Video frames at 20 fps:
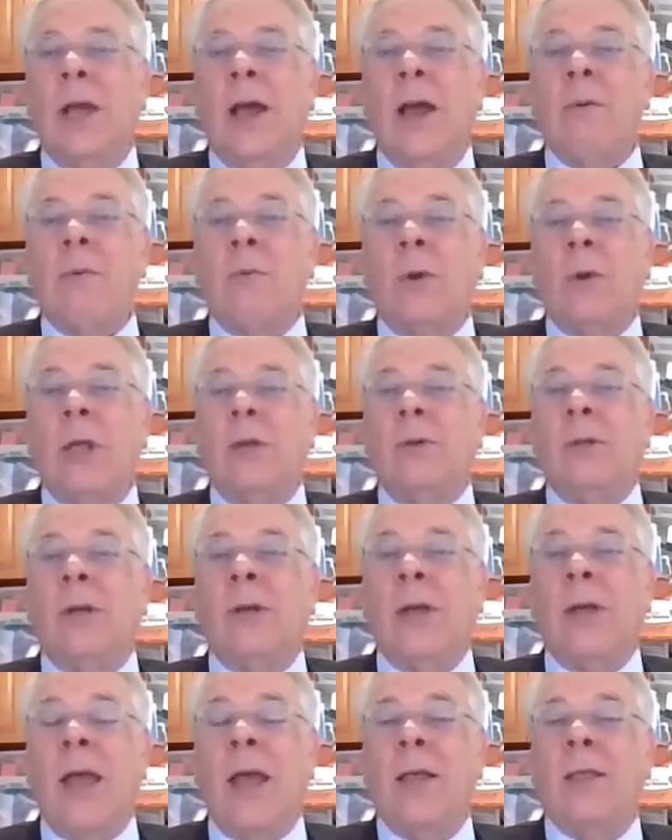I remember
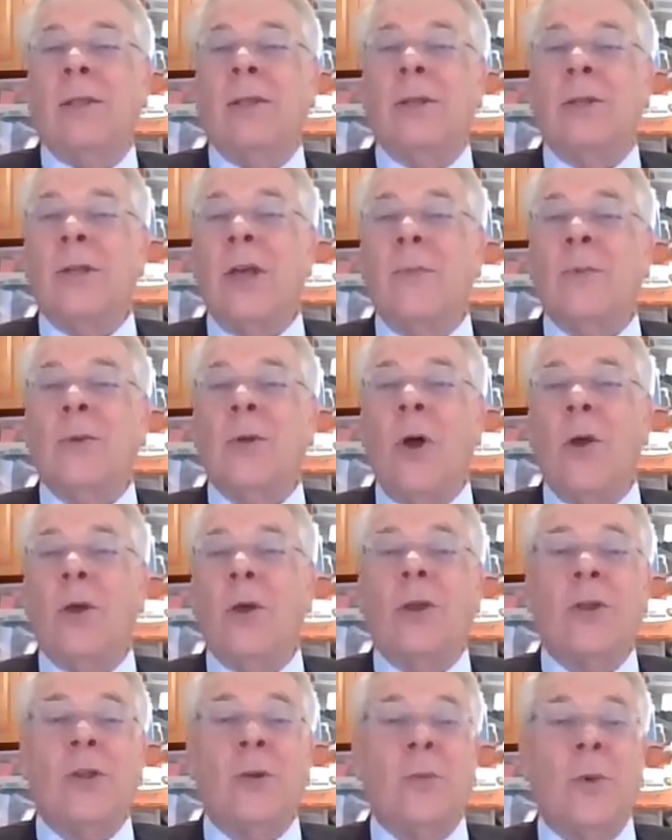Alan and Tom
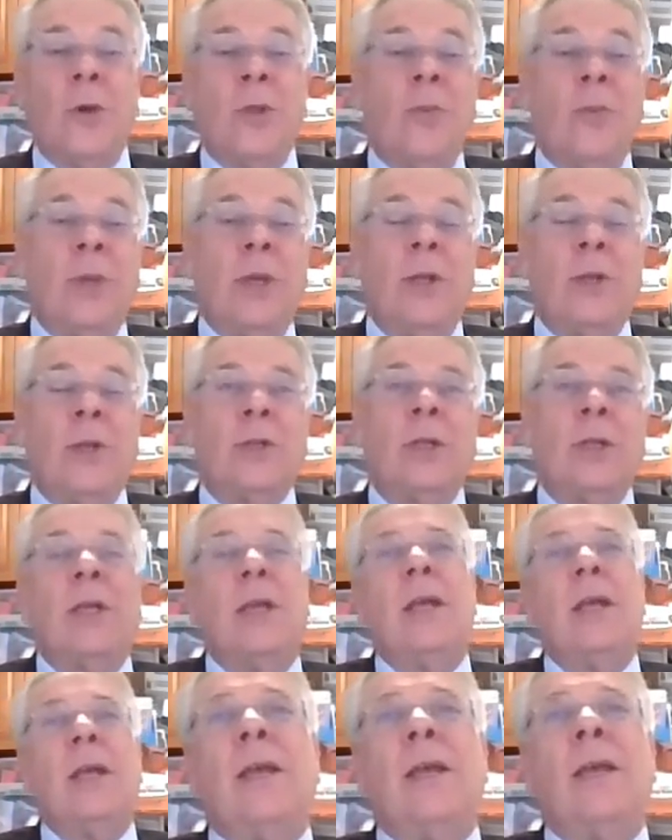talking to him on the beach and
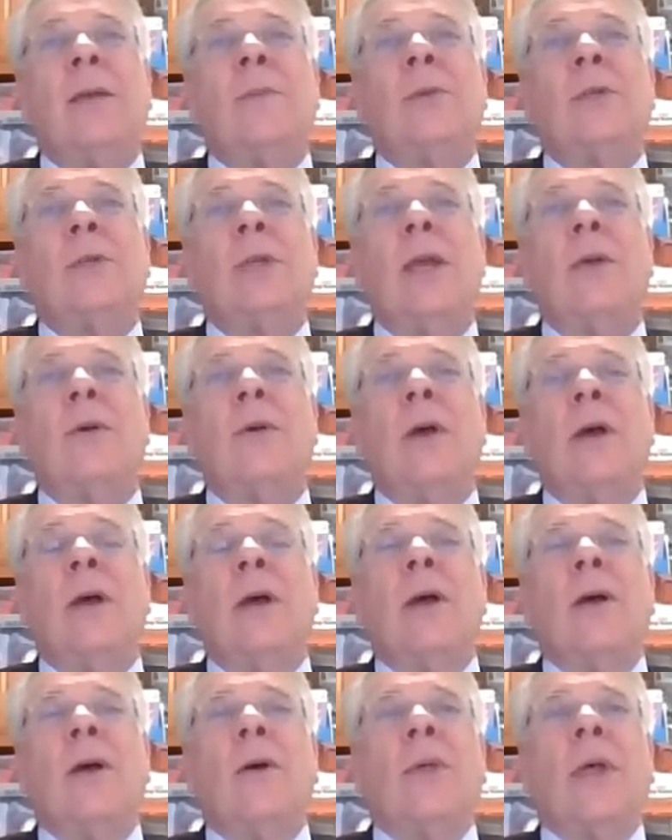him saying,
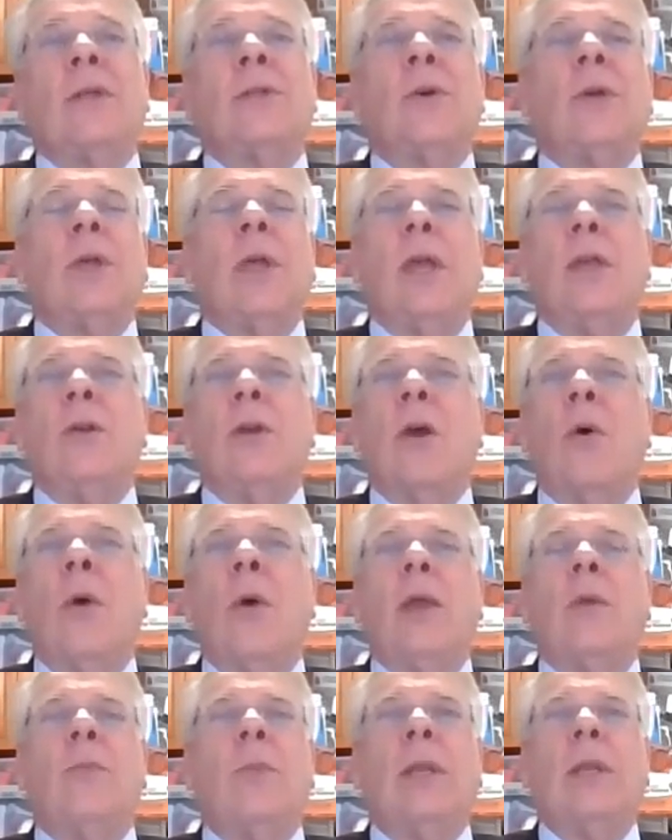well, that's okay. You go
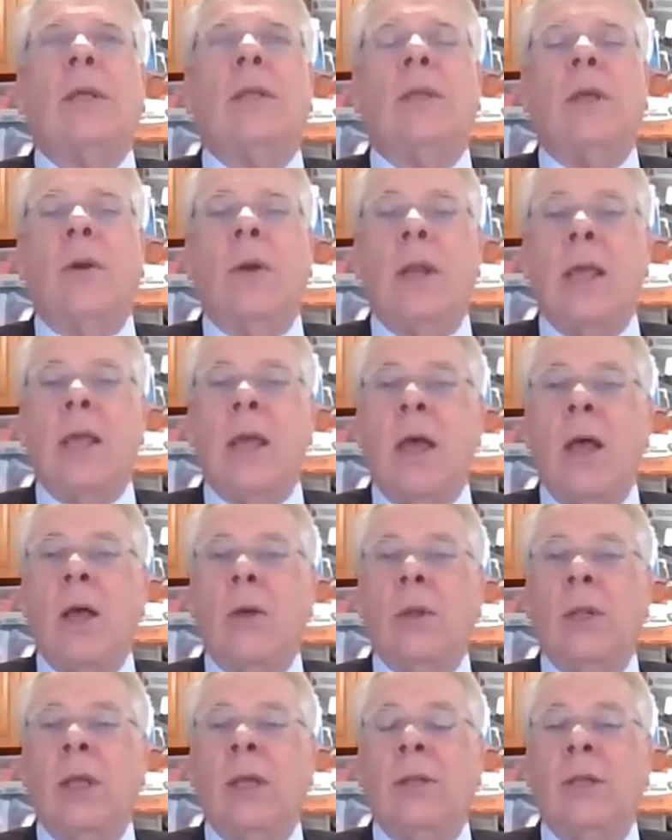ahead and meet in there
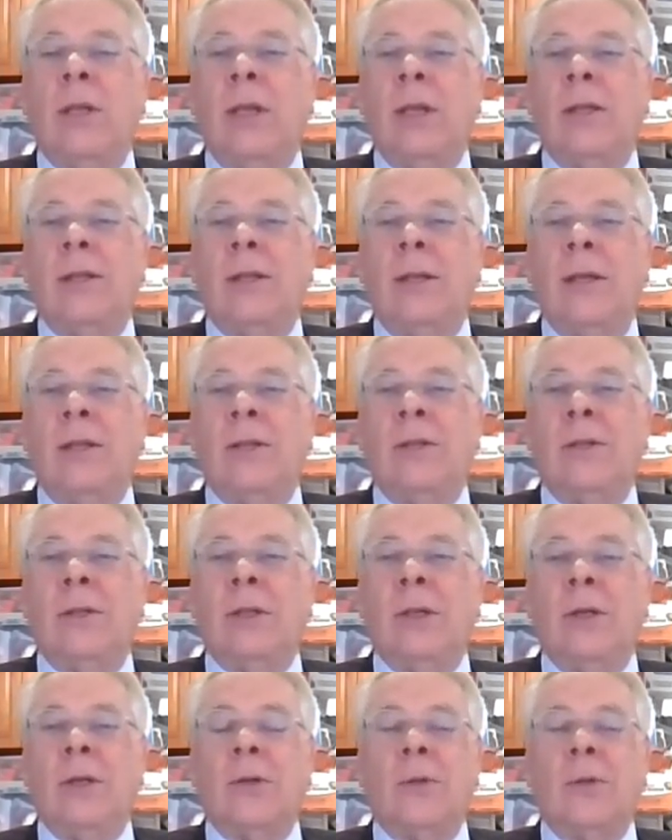anyhow, and
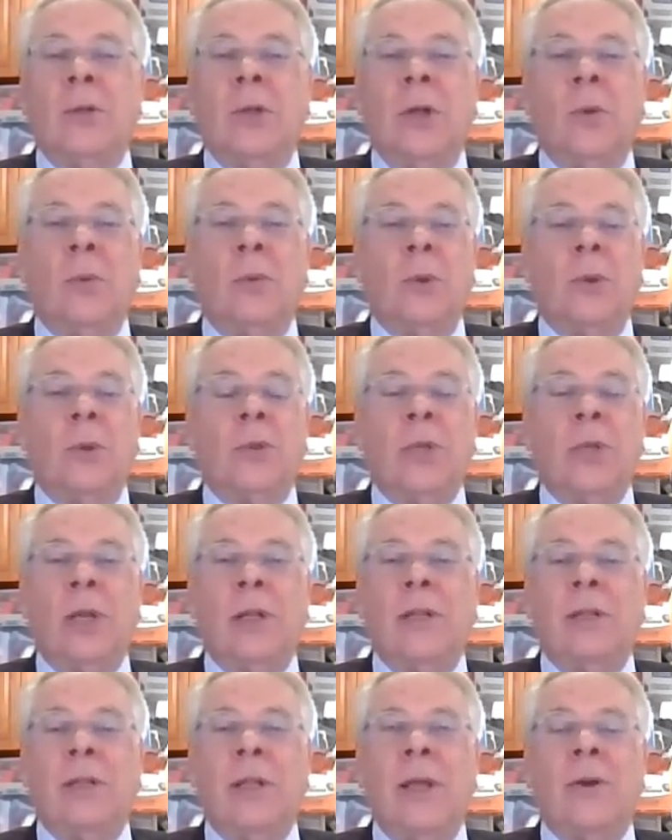you know, we'll
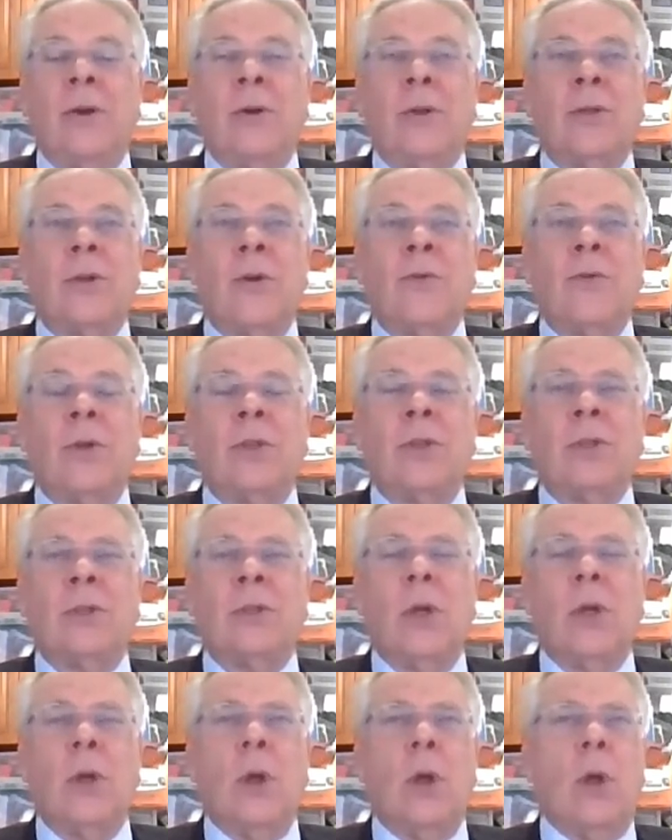settle it later and so forth.
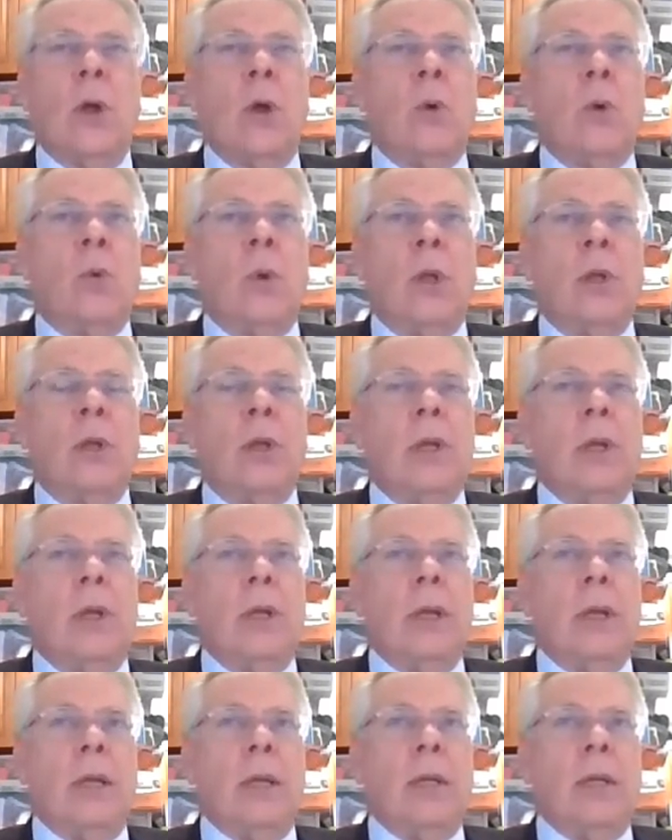Well,
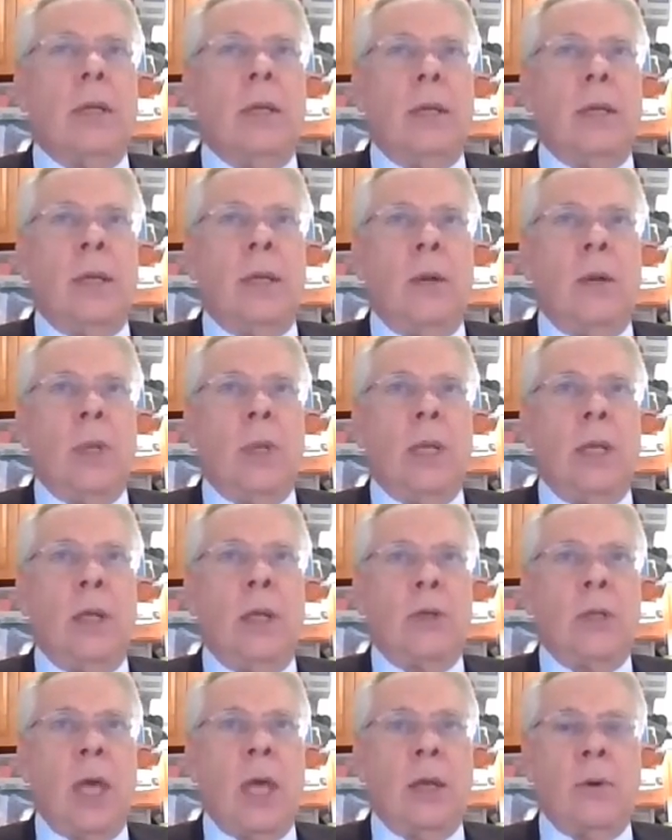can we
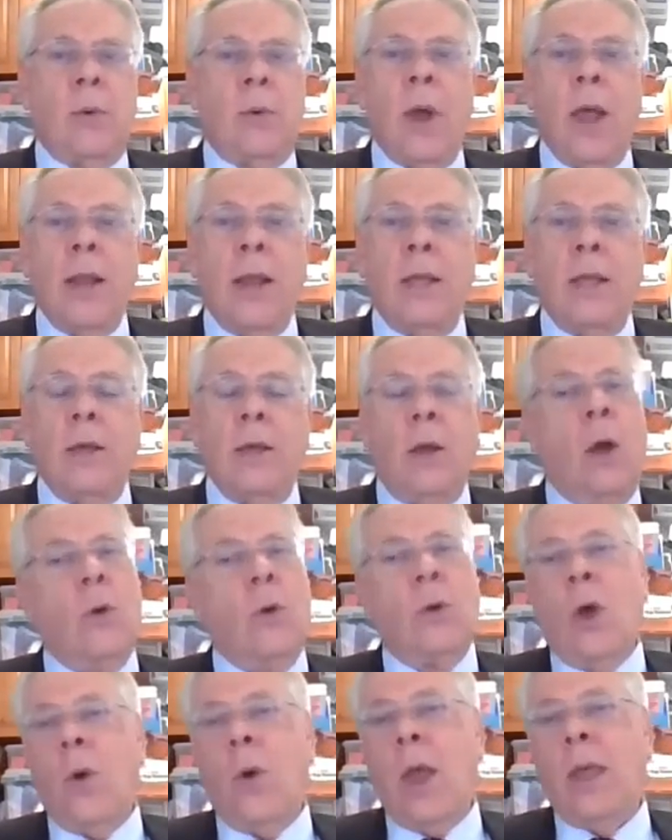get that in writing?
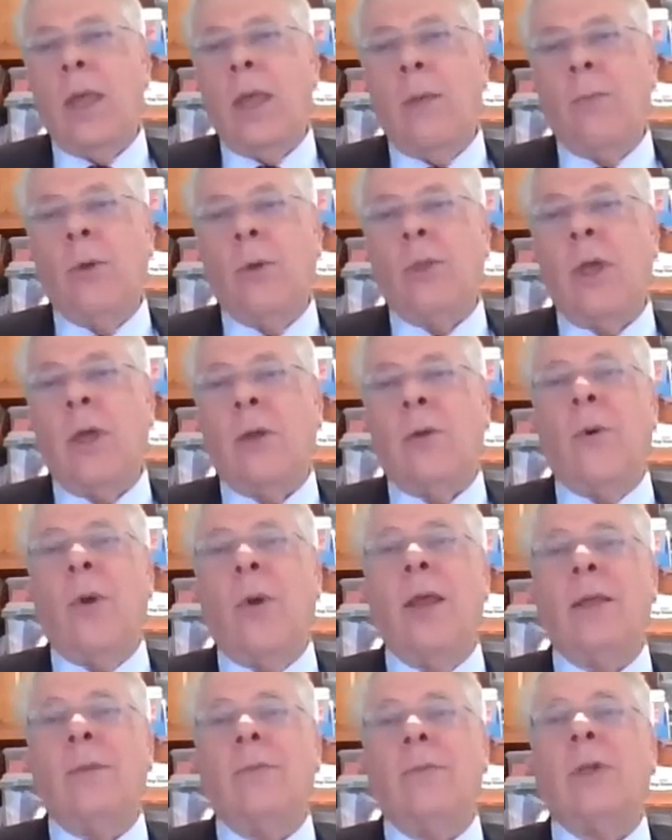Oh, no, I can't put that in
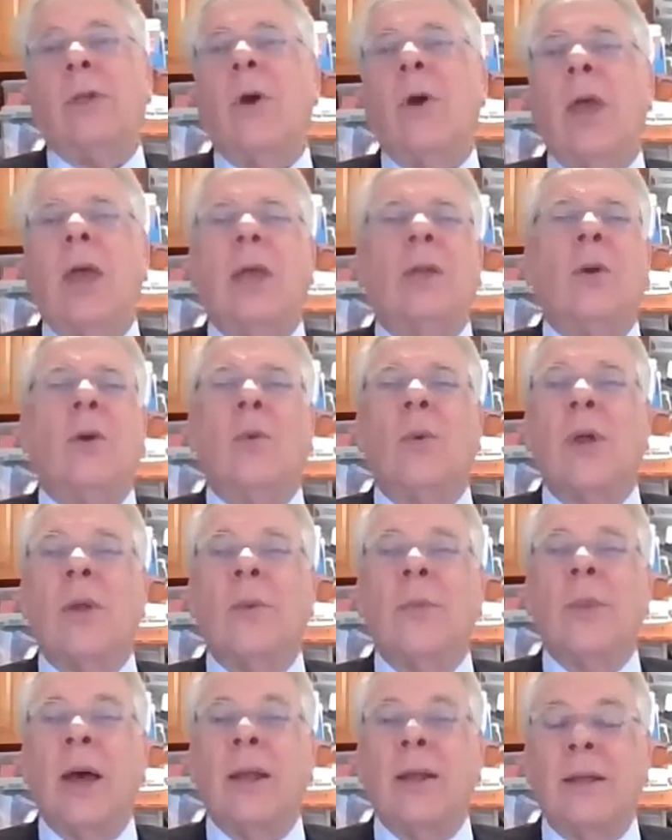writing, but go ahead, don't worry
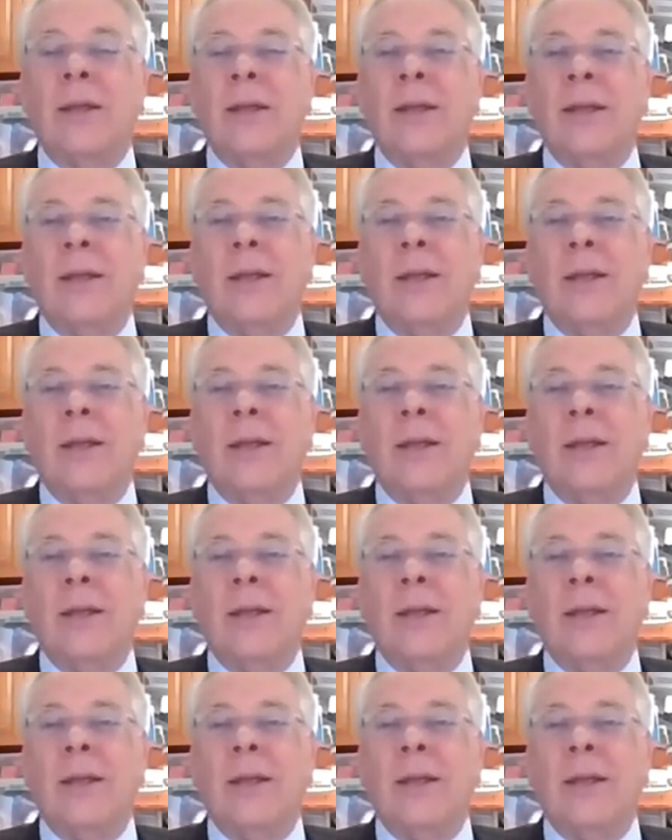about it.